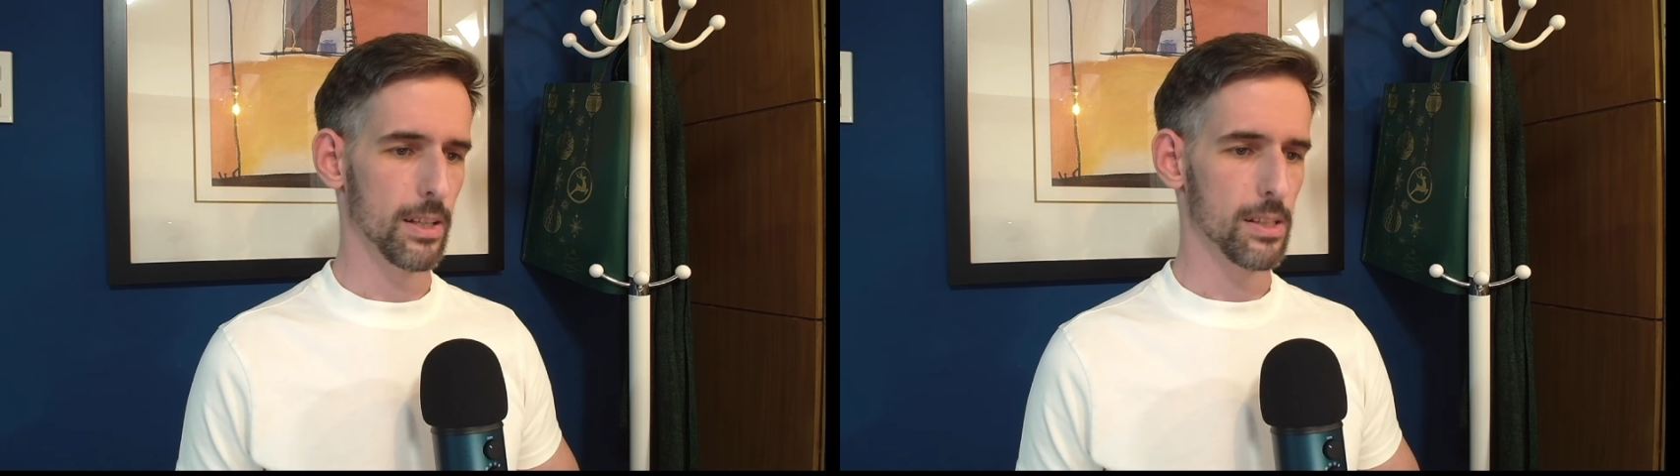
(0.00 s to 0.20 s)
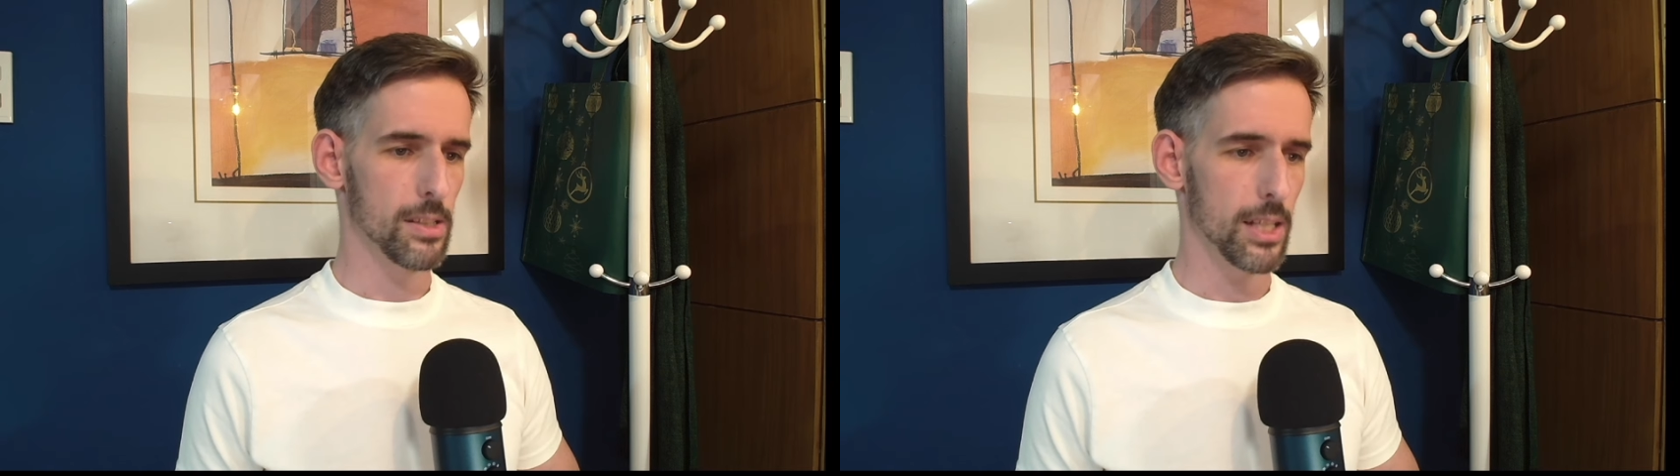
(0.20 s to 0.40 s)

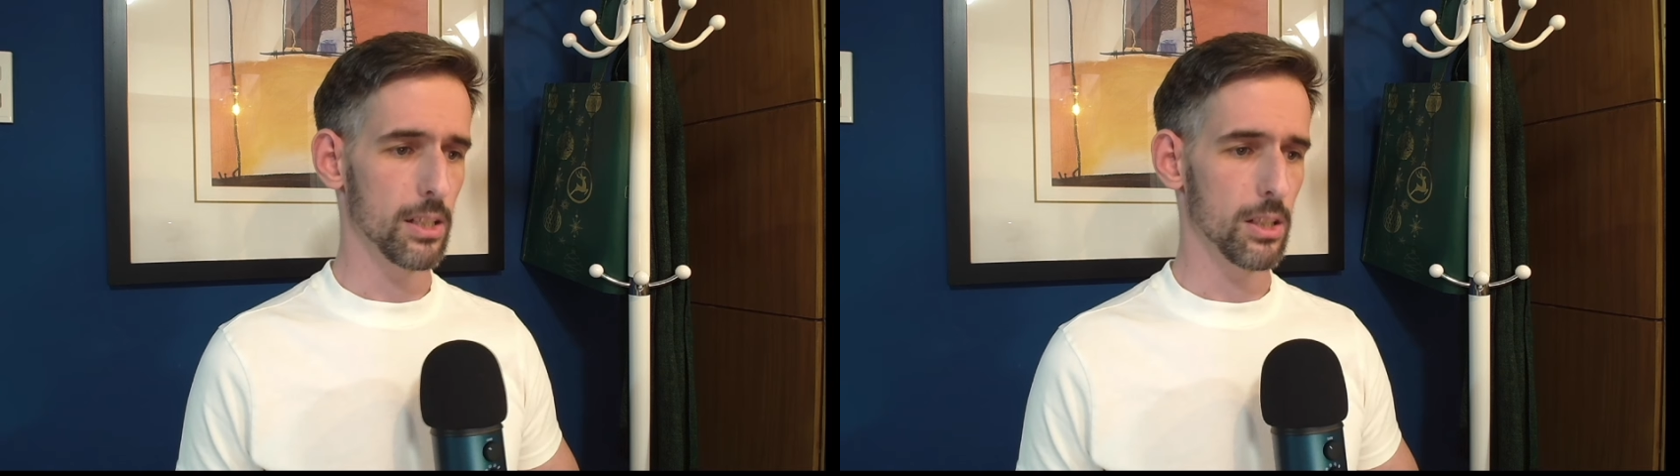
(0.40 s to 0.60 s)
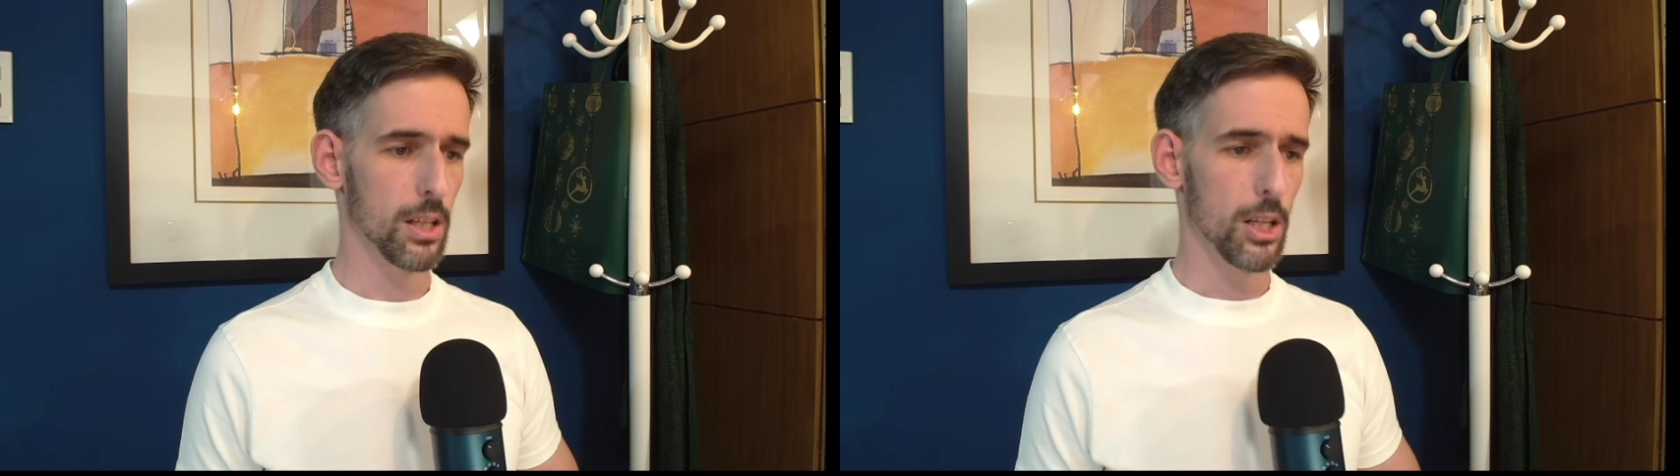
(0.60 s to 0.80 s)

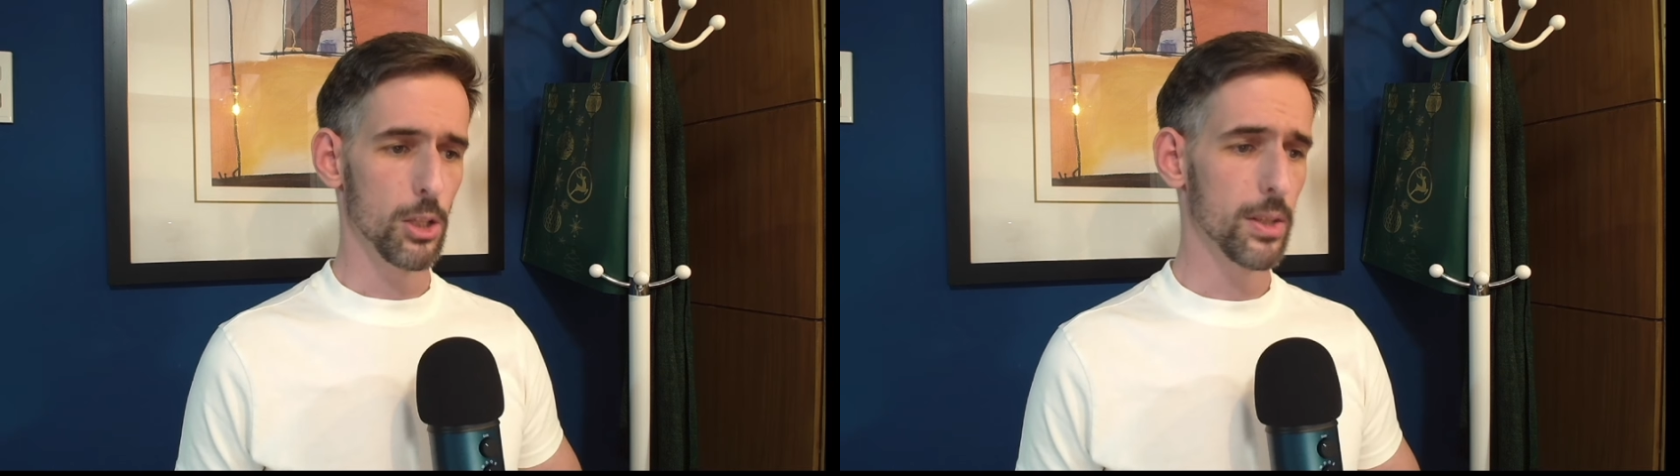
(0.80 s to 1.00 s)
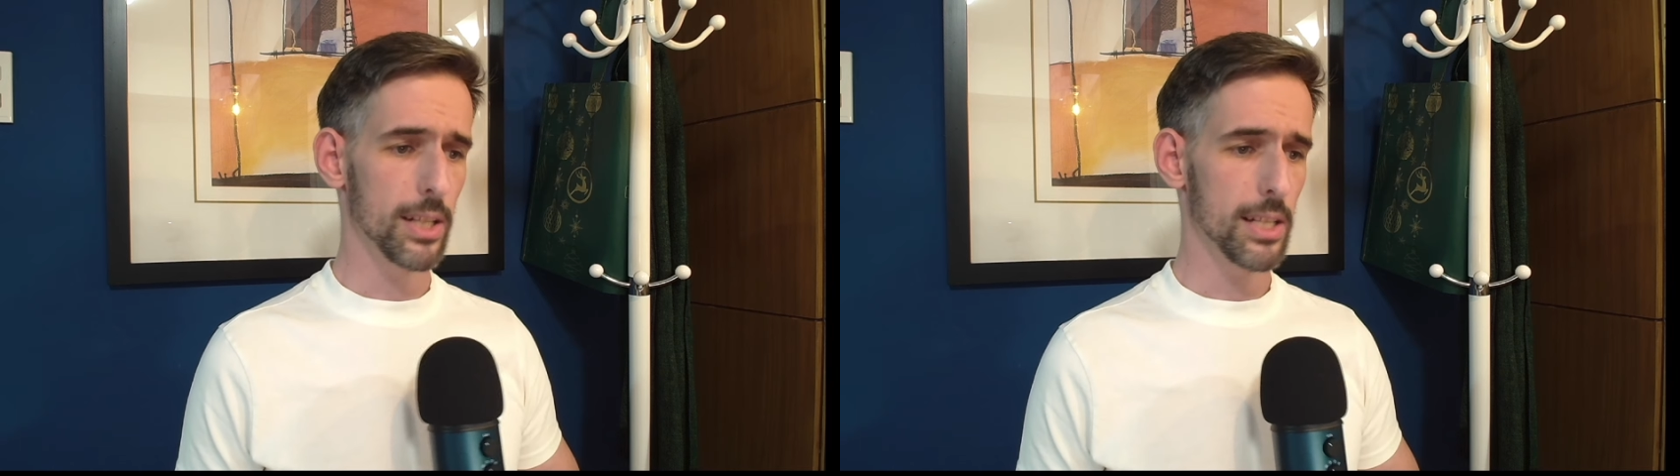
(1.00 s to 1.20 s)
Second,
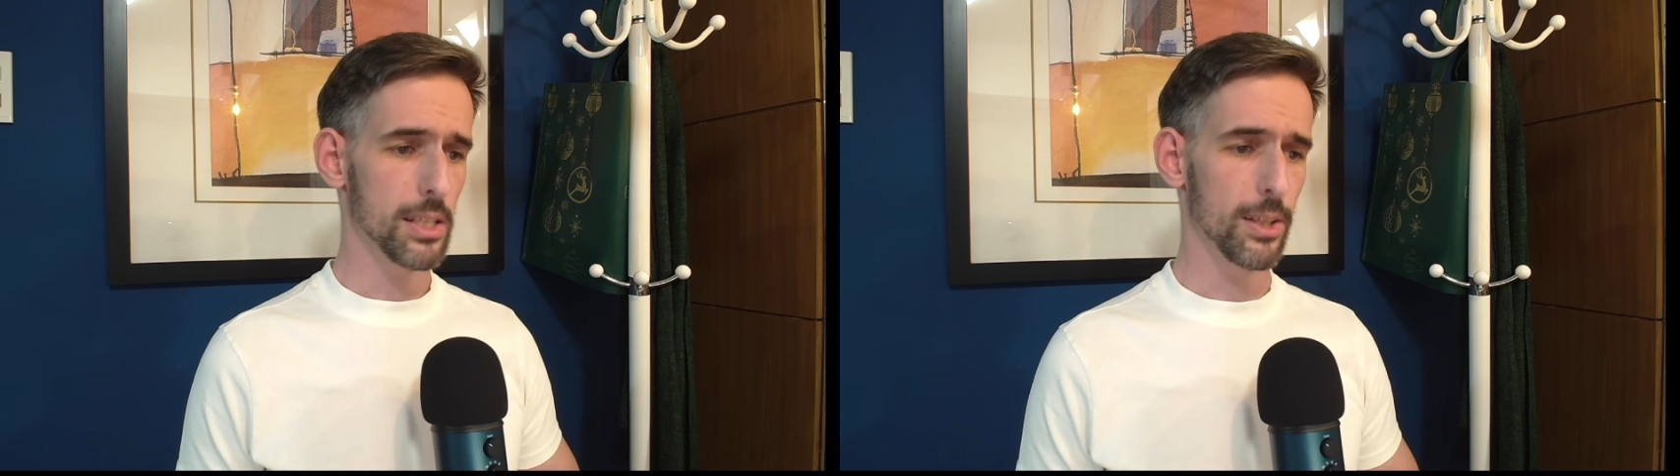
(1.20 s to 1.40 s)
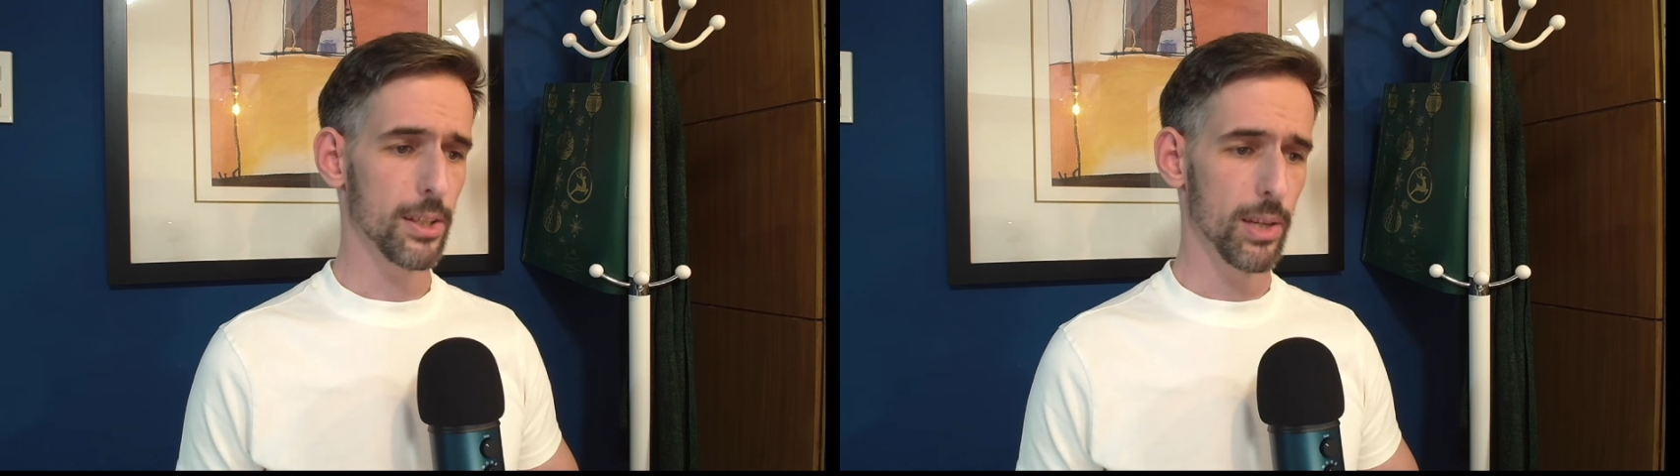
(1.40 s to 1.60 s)
you cannot
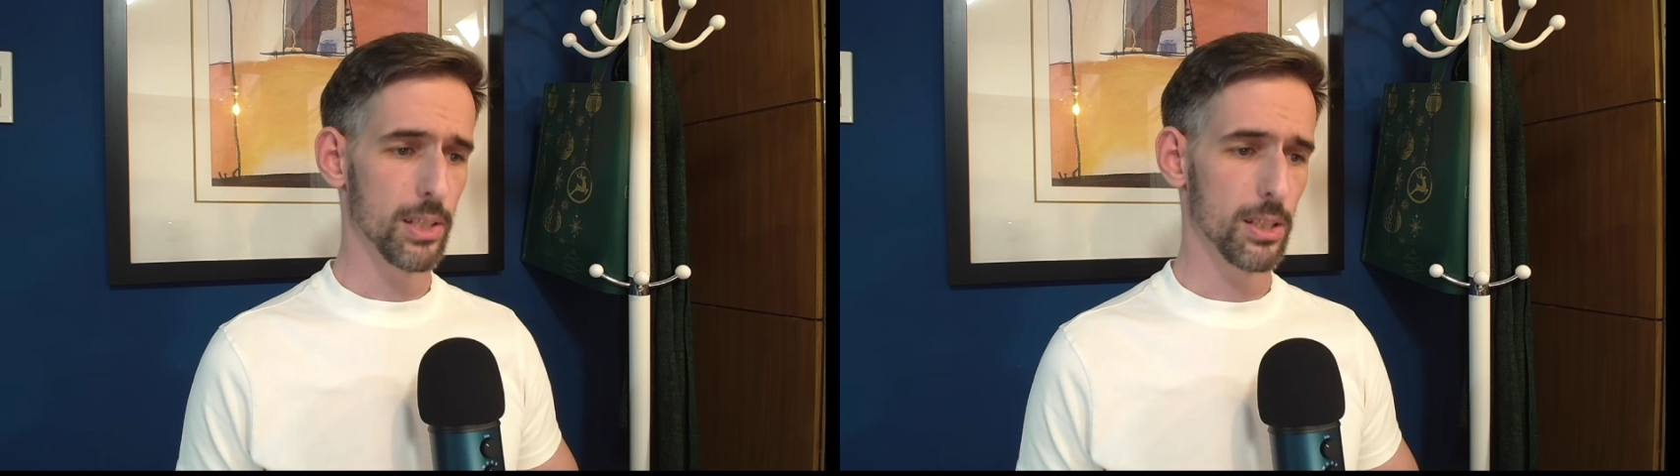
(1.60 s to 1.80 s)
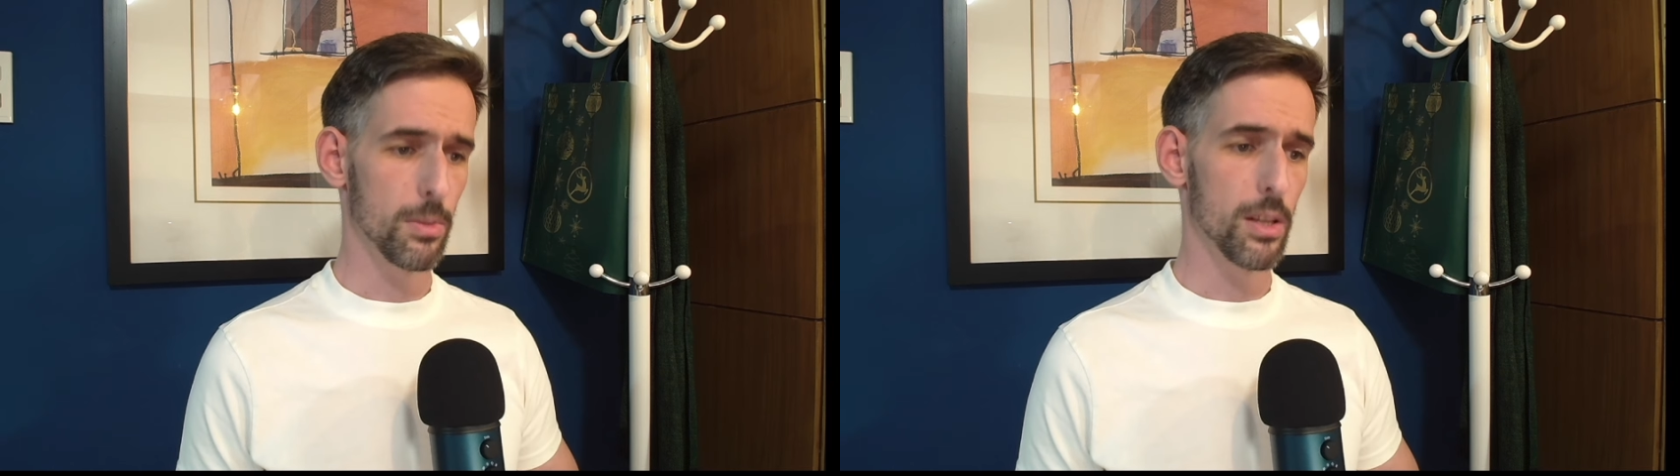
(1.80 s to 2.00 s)
say that
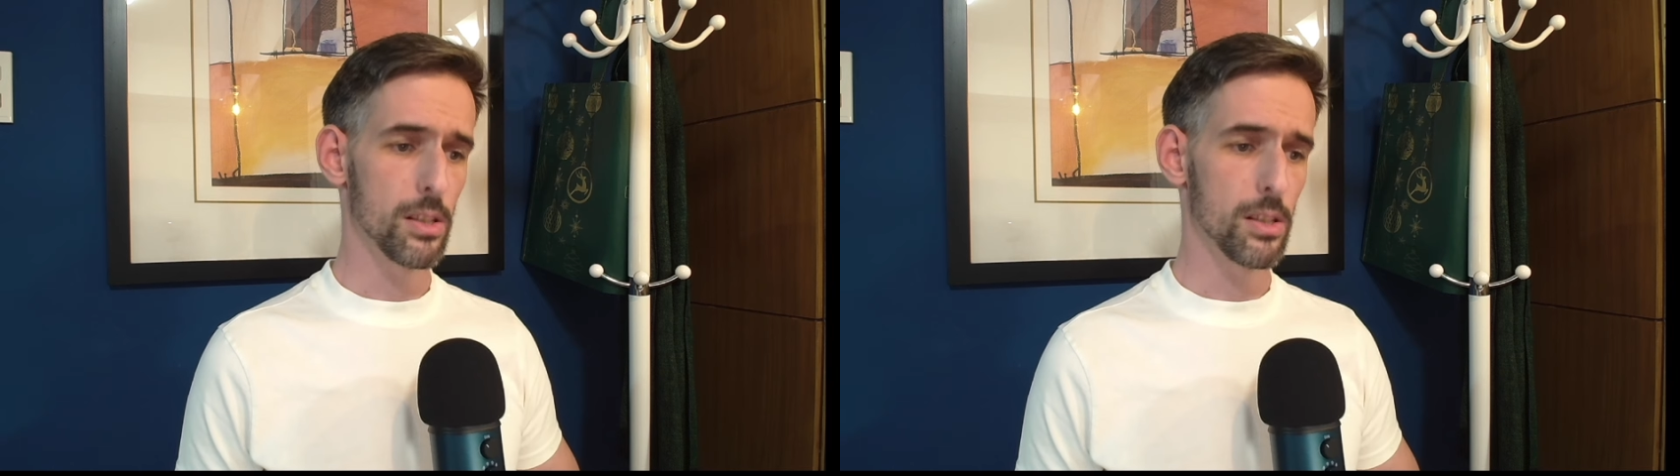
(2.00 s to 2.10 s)
racism